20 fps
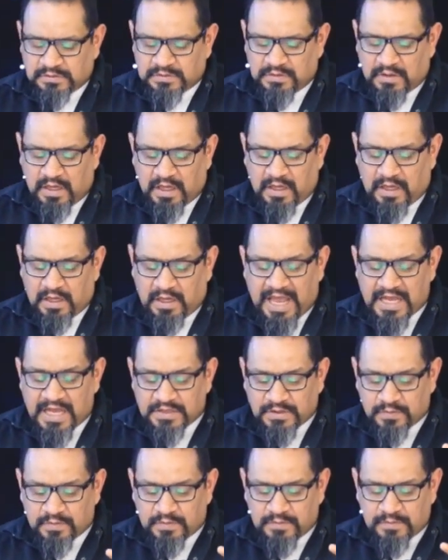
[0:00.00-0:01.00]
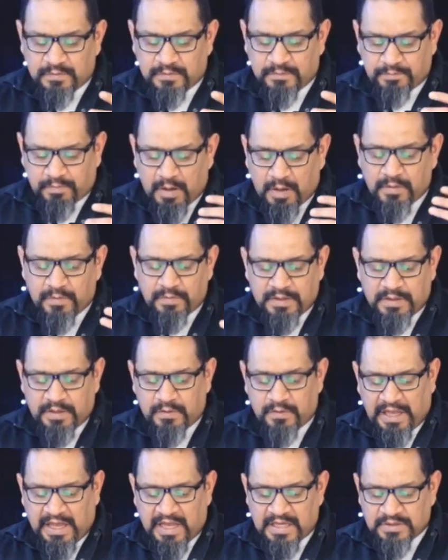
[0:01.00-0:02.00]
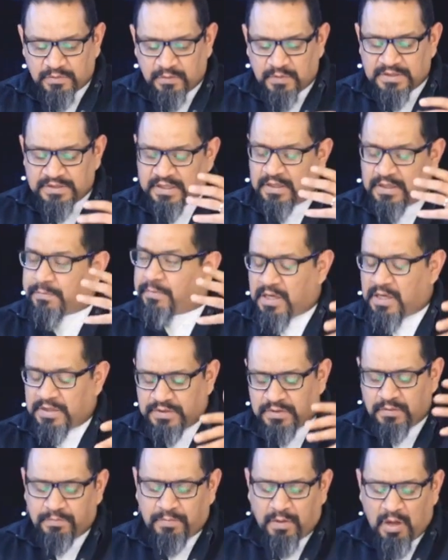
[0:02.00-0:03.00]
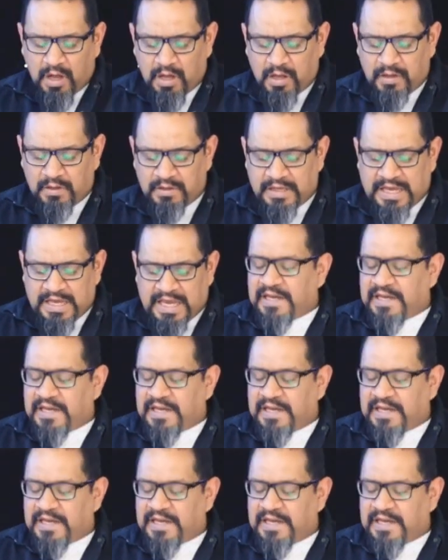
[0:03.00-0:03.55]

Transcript: uh, as probably as was the Apostle Paul